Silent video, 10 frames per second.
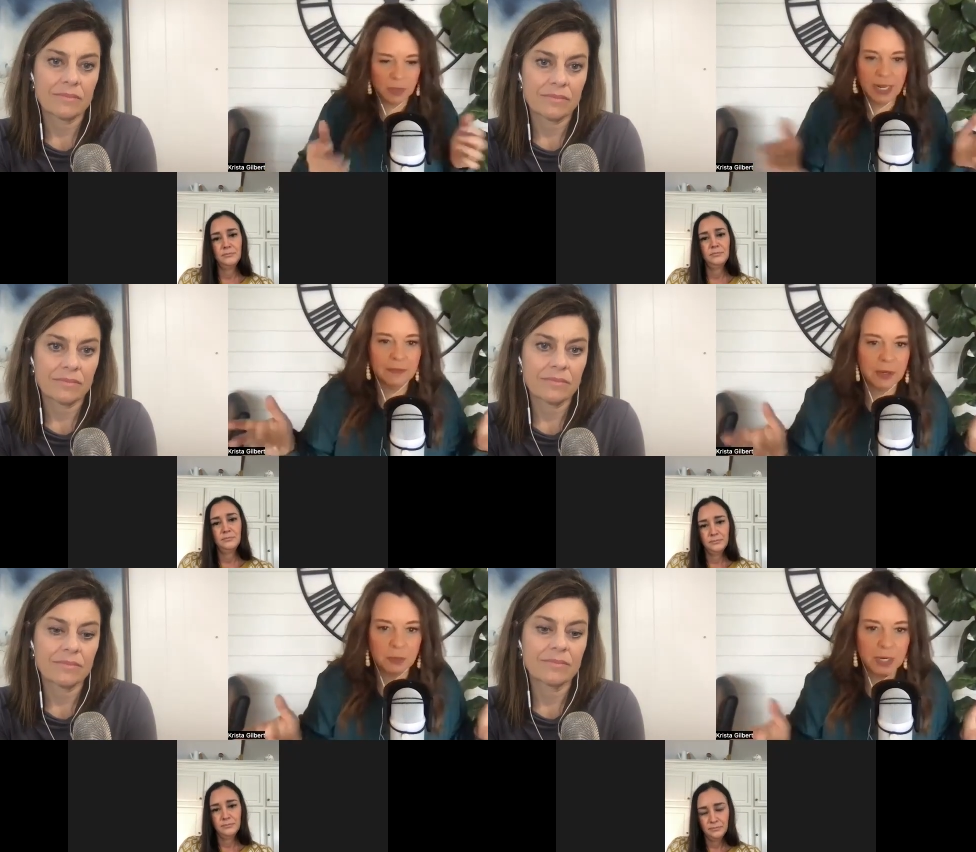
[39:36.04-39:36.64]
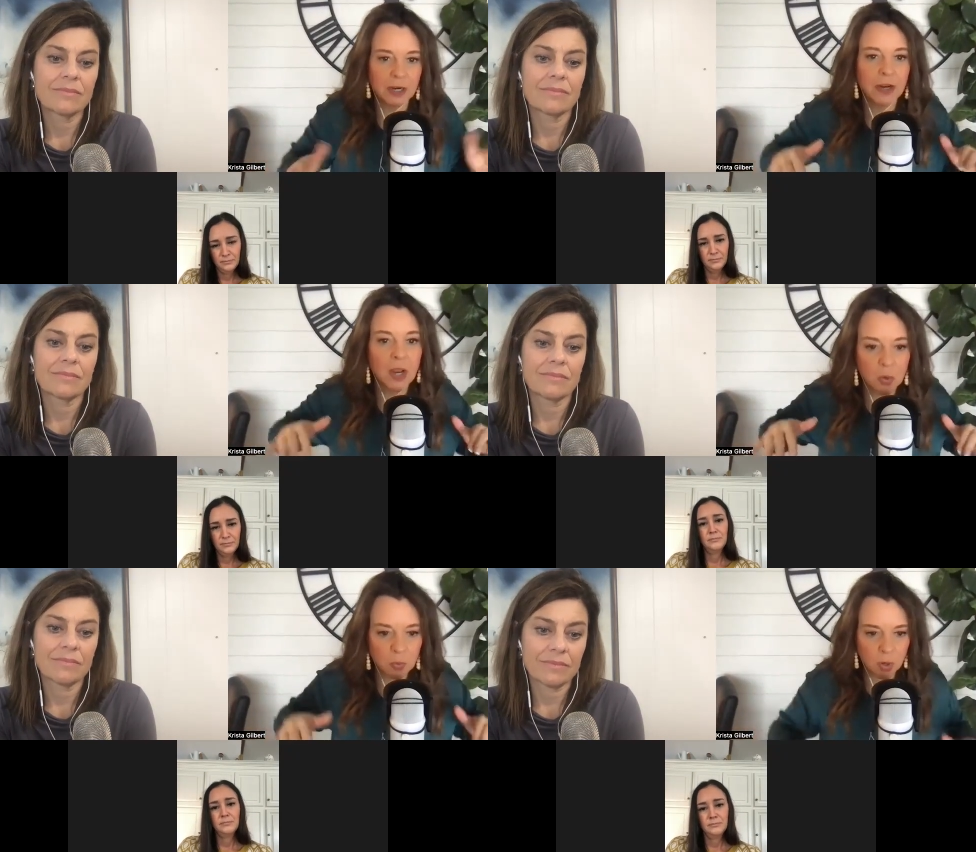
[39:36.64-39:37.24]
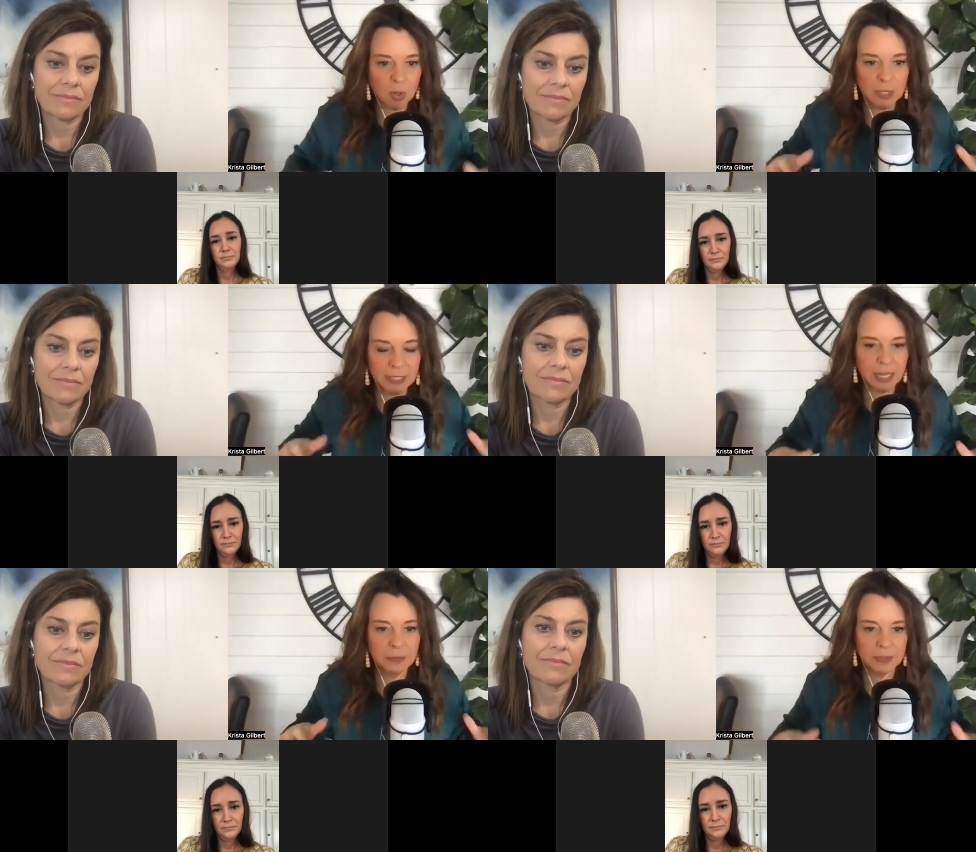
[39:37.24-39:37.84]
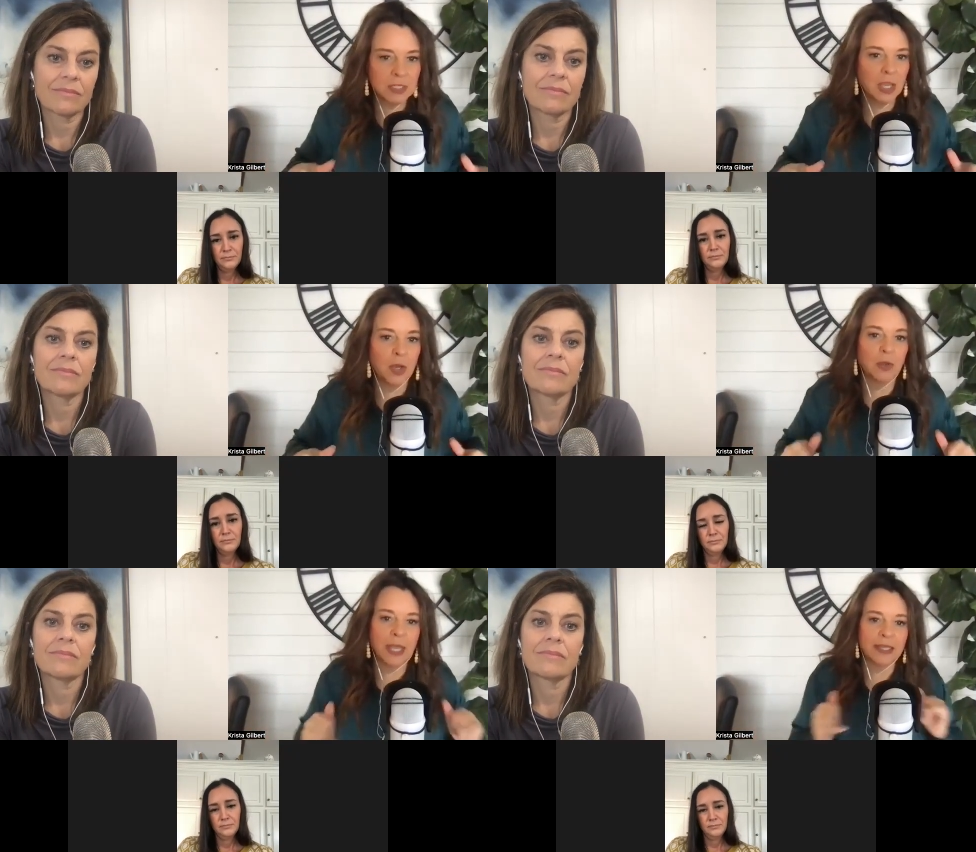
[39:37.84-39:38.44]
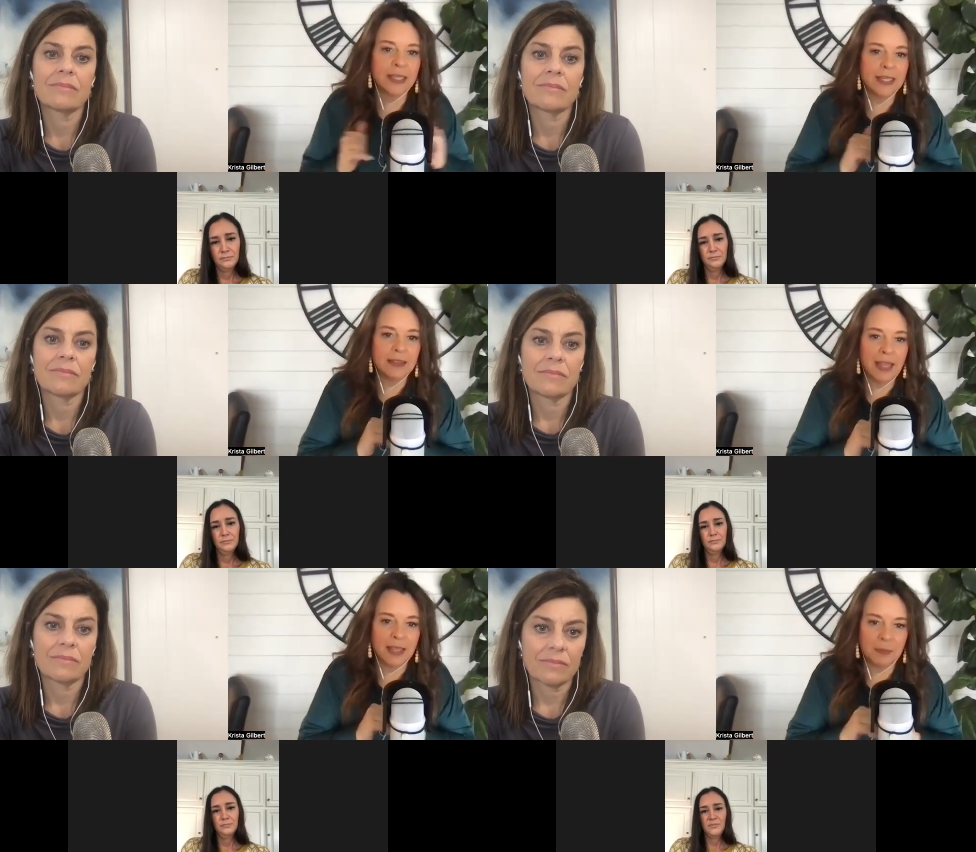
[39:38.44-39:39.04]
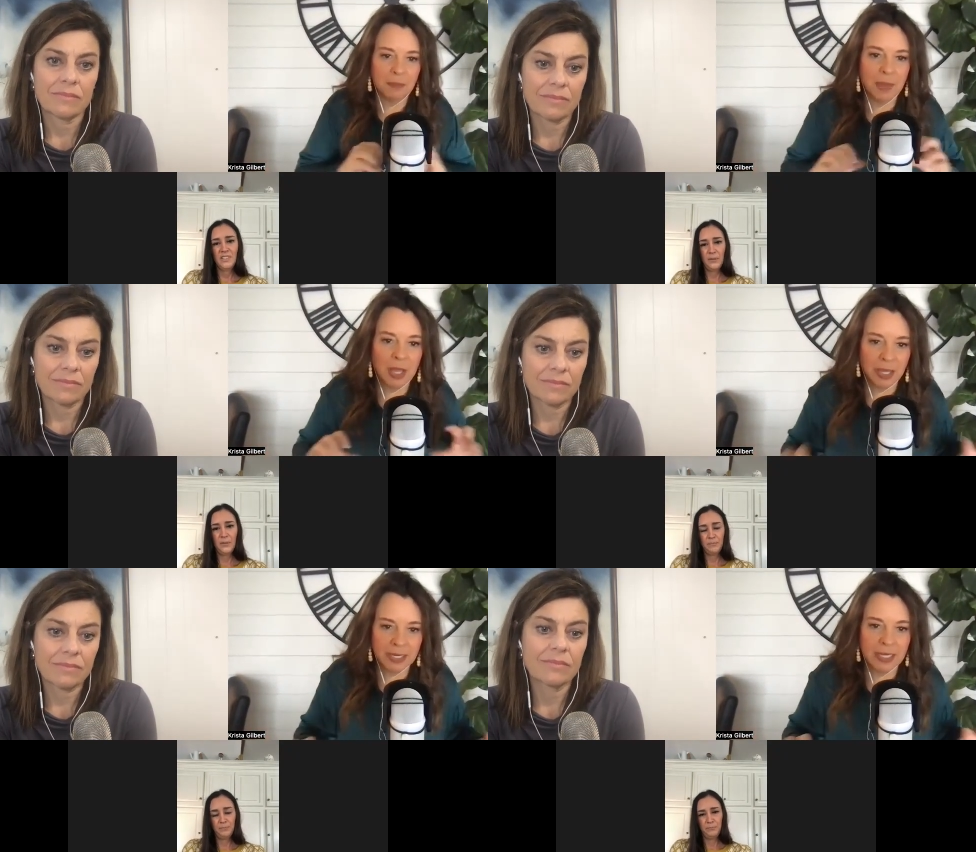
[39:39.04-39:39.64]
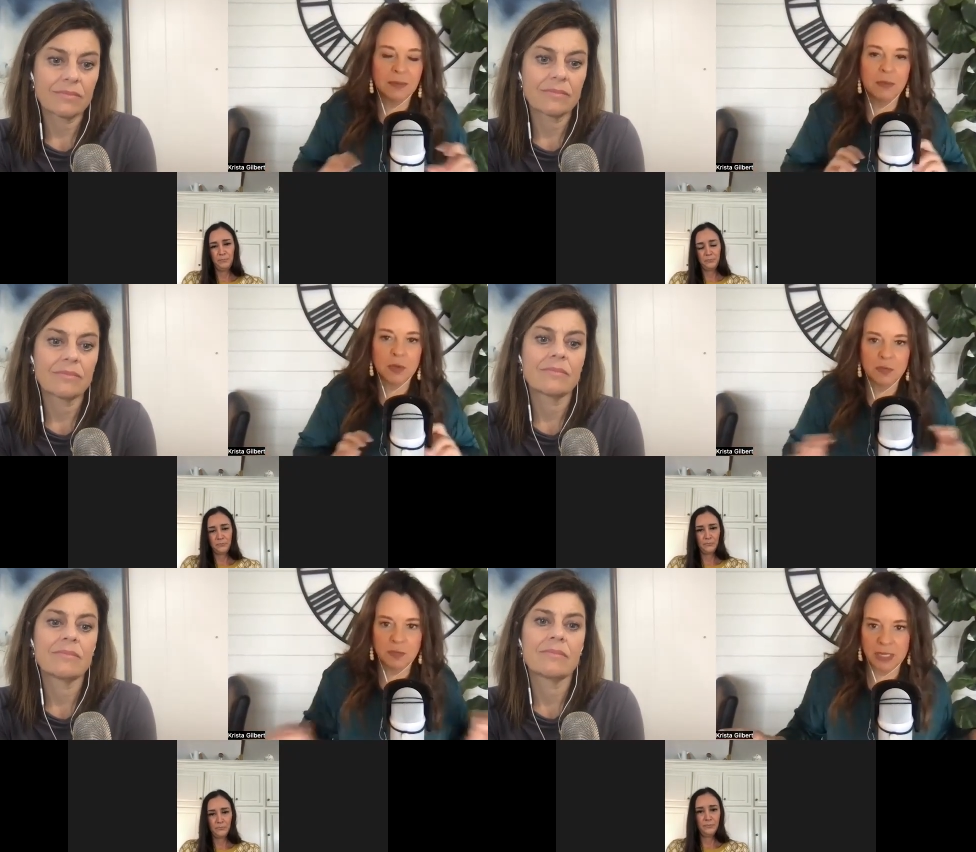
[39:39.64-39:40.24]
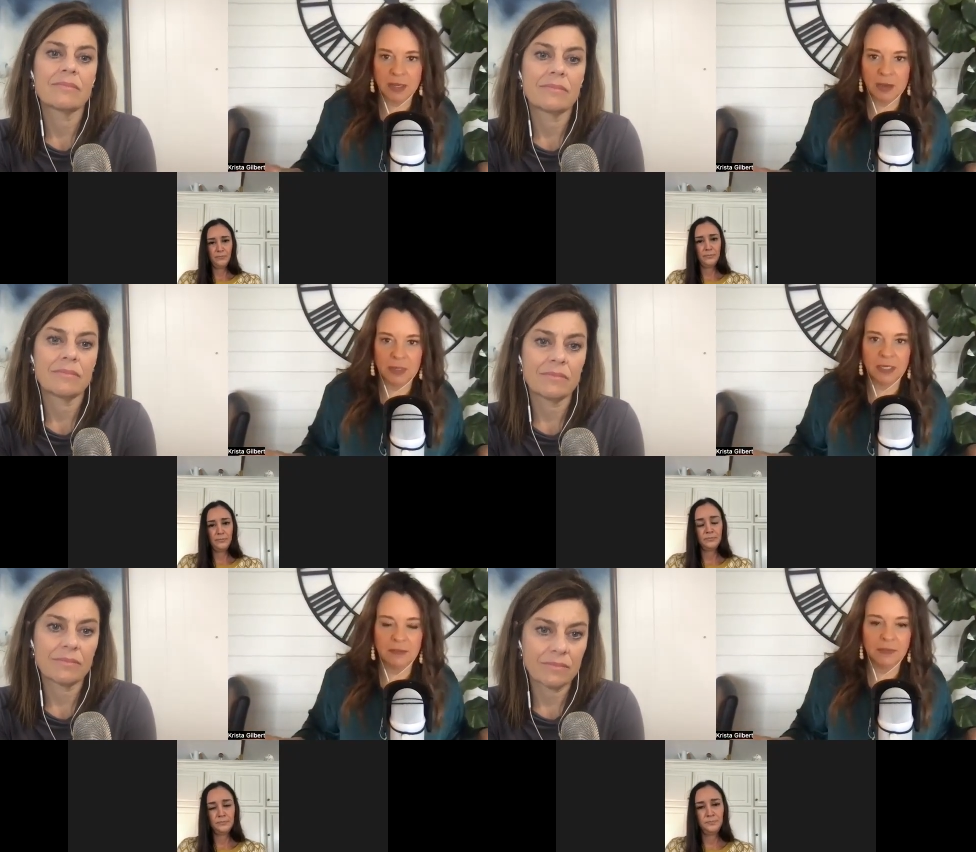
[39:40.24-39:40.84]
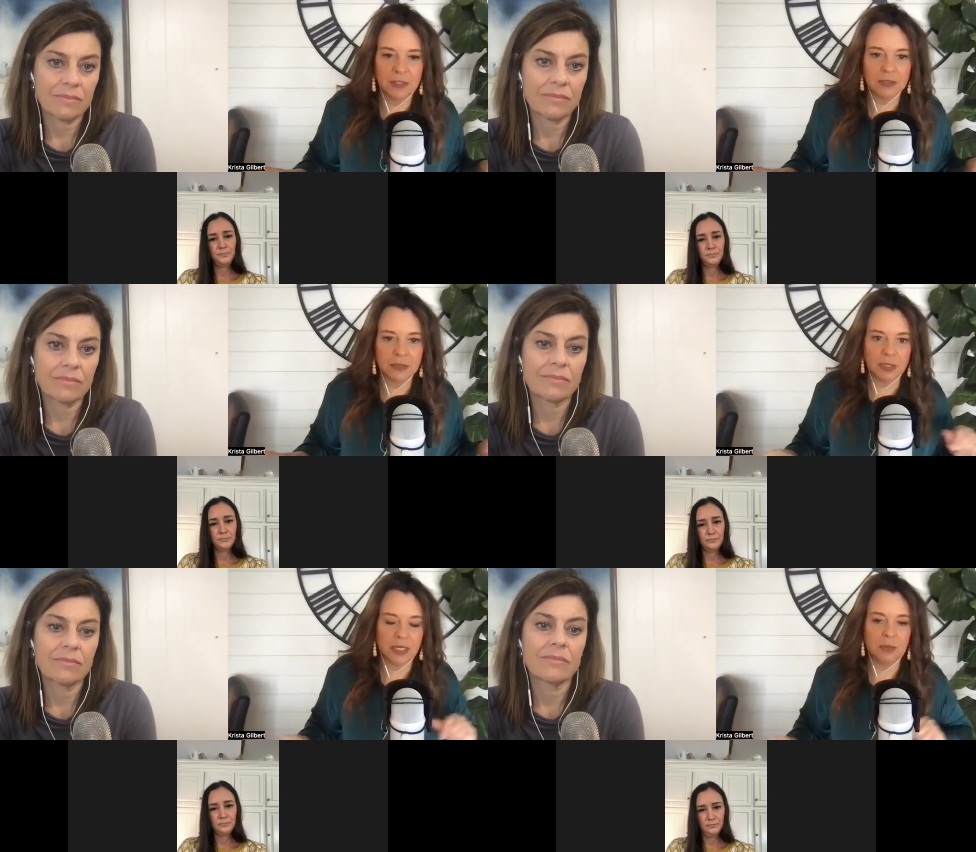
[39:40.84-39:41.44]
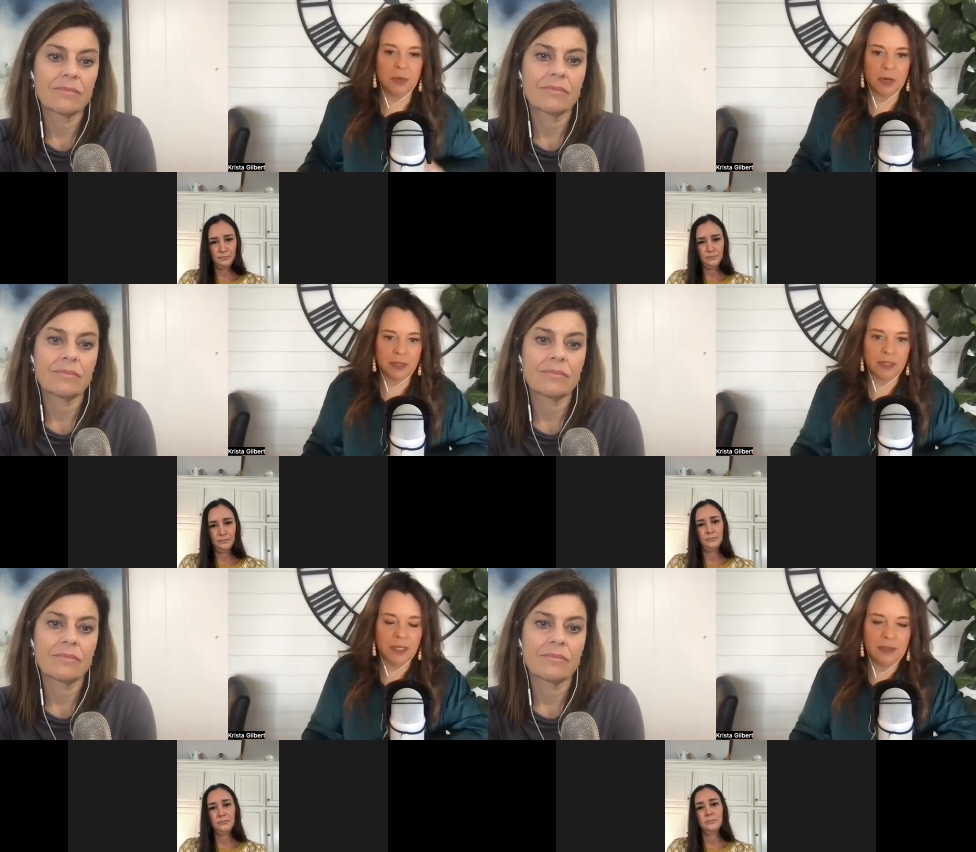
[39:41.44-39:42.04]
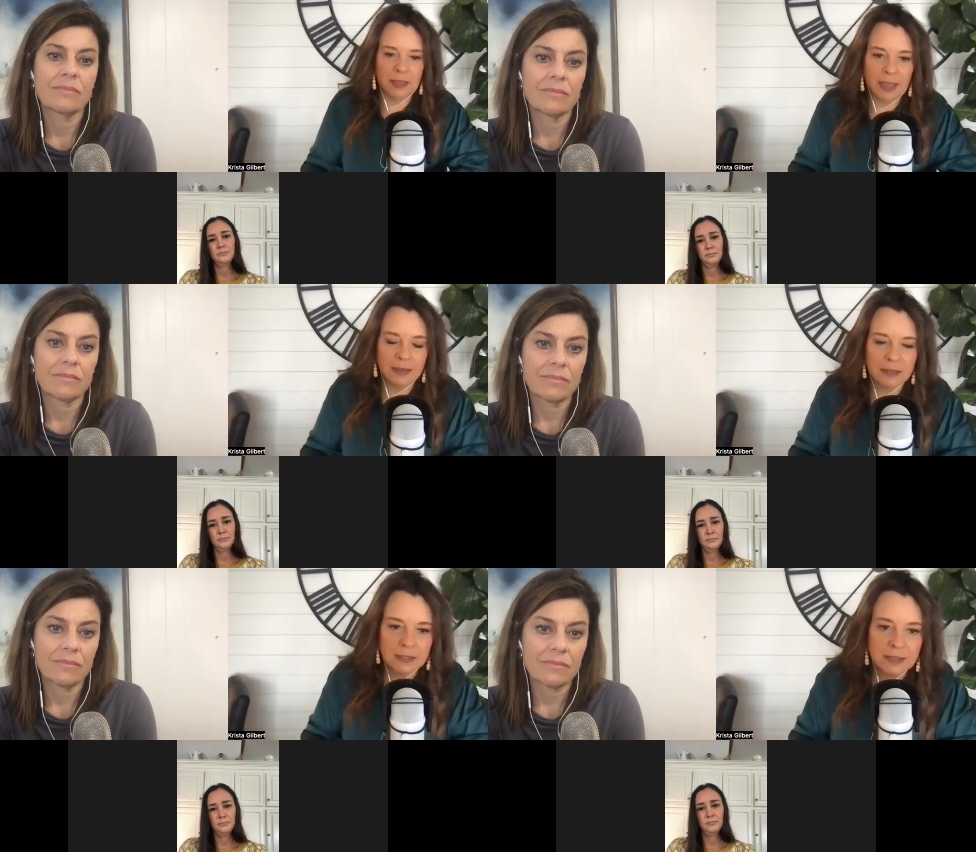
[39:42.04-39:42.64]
Speaker 1: whatever we are rolling out the dough like getting that embodied yep. movement going feels really important in that